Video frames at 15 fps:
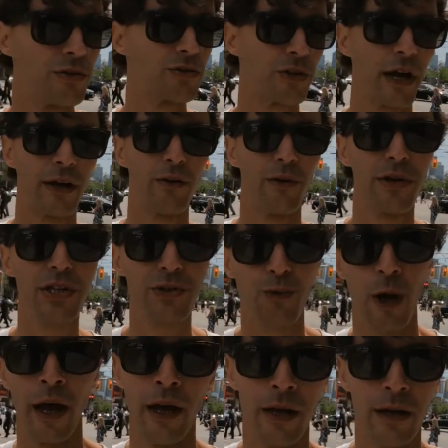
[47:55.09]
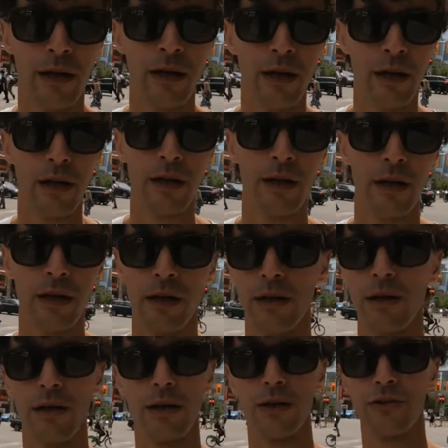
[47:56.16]
Should I go this way?
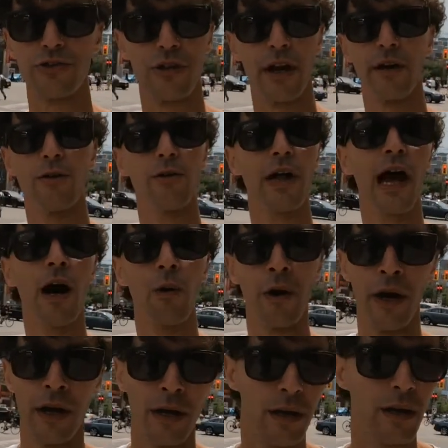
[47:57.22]
Should I go that way?